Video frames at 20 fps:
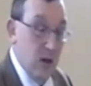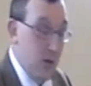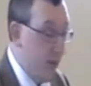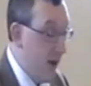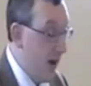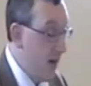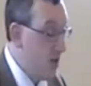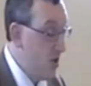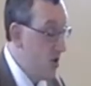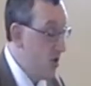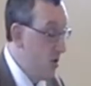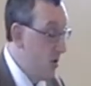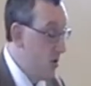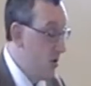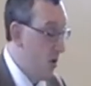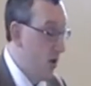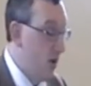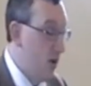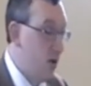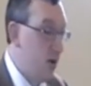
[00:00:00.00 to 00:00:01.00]
The passage
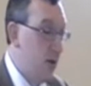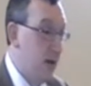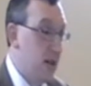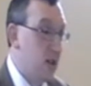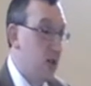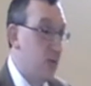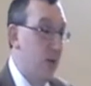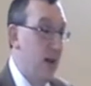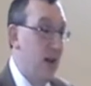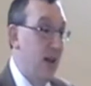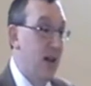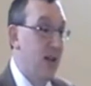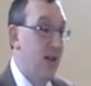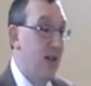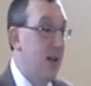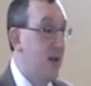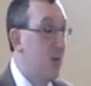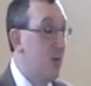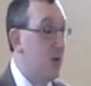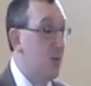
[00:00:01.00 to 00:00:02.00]
goes on to
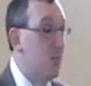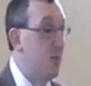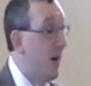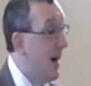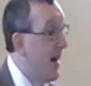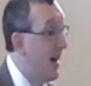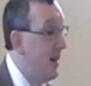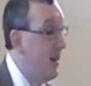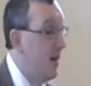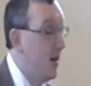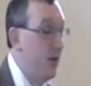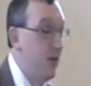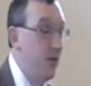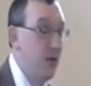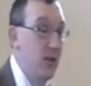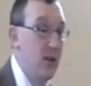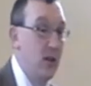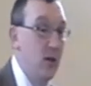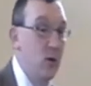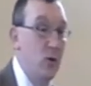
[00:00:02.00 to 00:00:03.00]
explain that it was bad
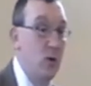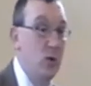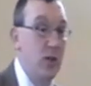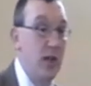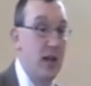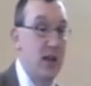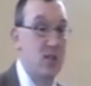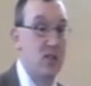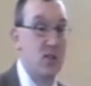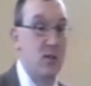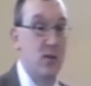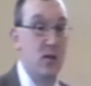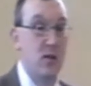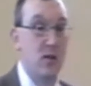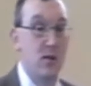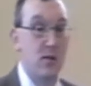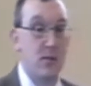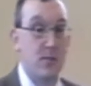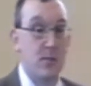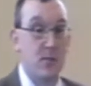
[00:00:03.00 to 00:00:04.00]
enough in the Old
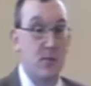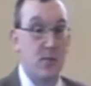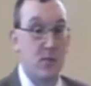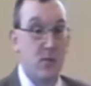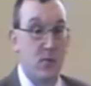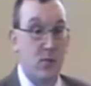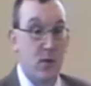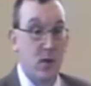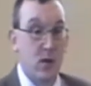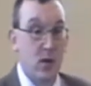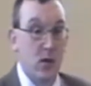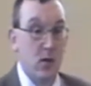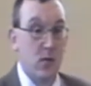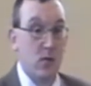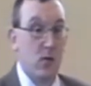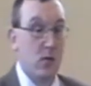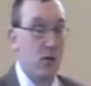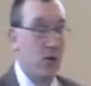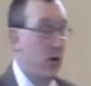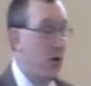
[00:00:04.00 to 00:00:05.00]
Testament
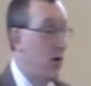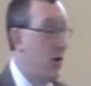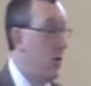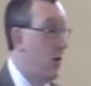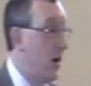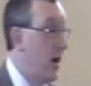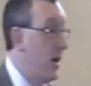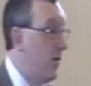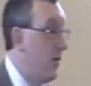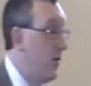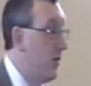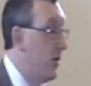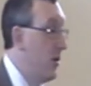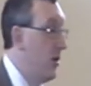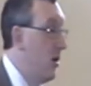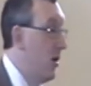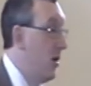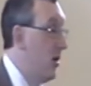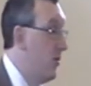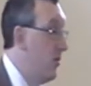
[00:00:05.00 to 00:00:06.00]
we turned away from
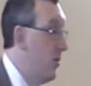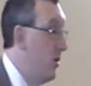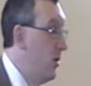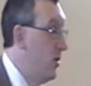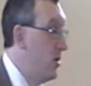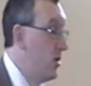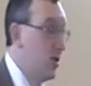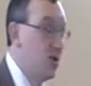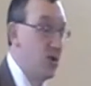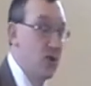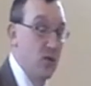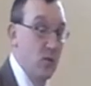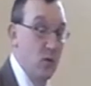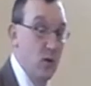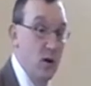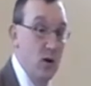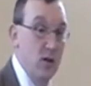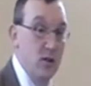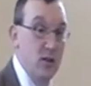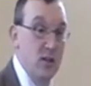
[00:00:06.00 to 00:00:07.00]
the law of Moses
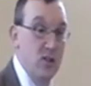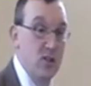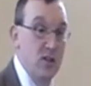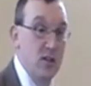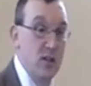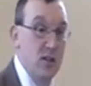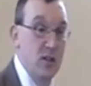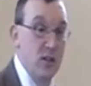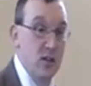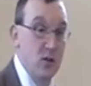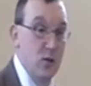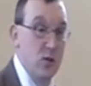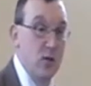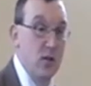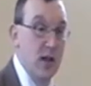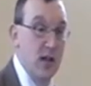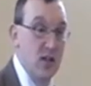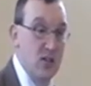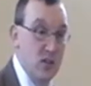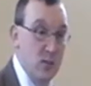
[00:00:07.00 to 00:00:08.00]
and walked in sin in the
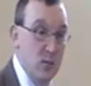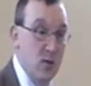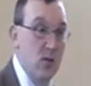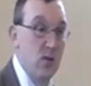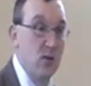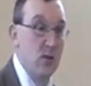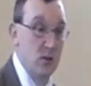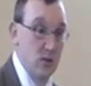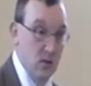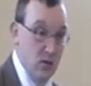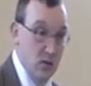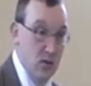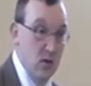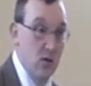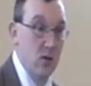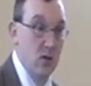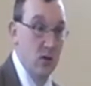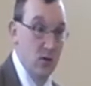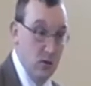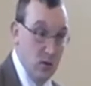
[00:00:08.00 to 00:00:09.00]
Old Testament.
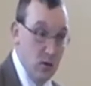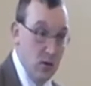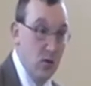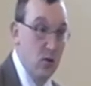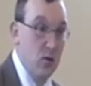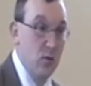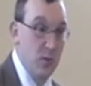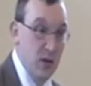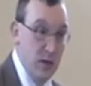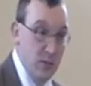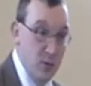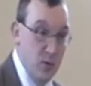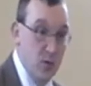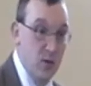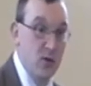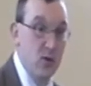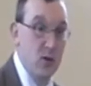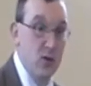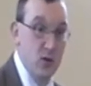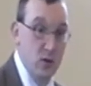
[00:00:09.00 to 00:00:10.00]
You know what people
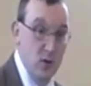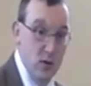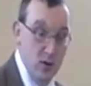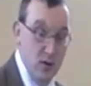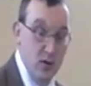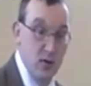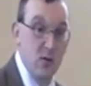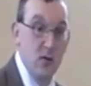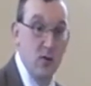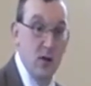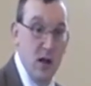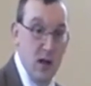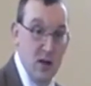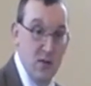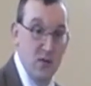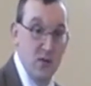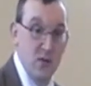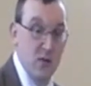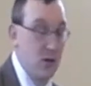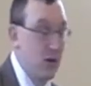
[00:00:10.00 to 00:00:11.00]
would do
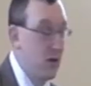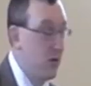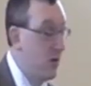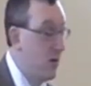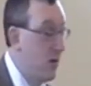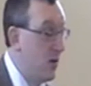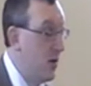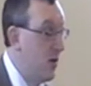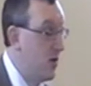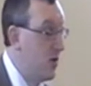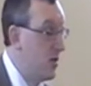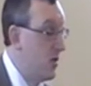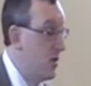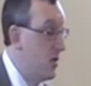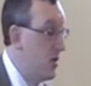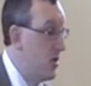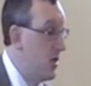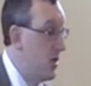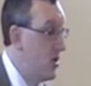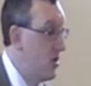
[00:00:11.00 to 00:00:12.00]
after there was
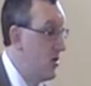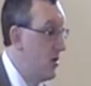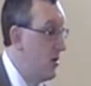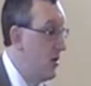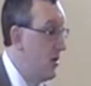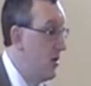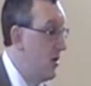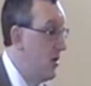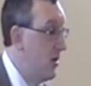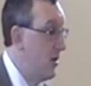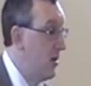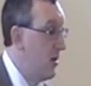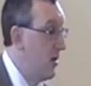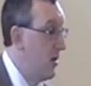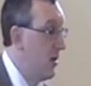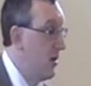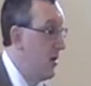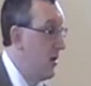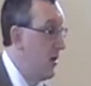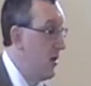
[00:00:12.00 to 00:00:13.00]
a judicial
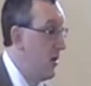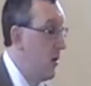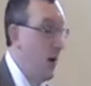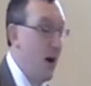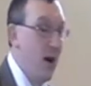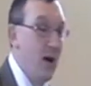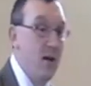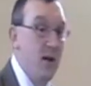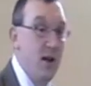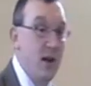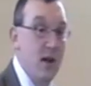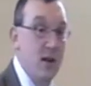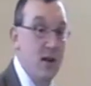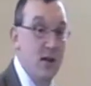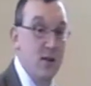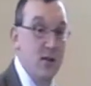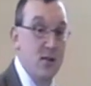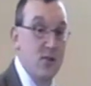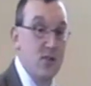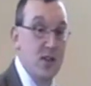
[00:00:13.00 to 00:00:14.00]
inquiry
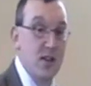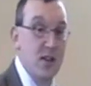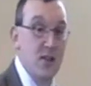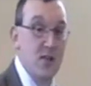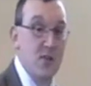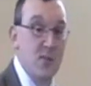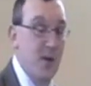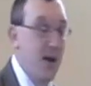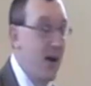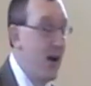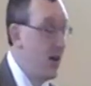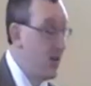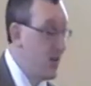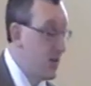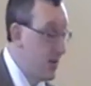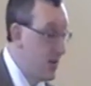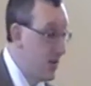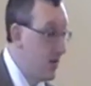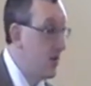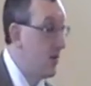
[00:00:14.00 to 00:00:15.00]
and sentence
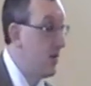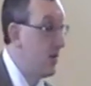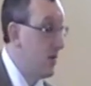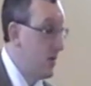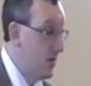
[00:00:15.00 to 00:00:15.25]
passed?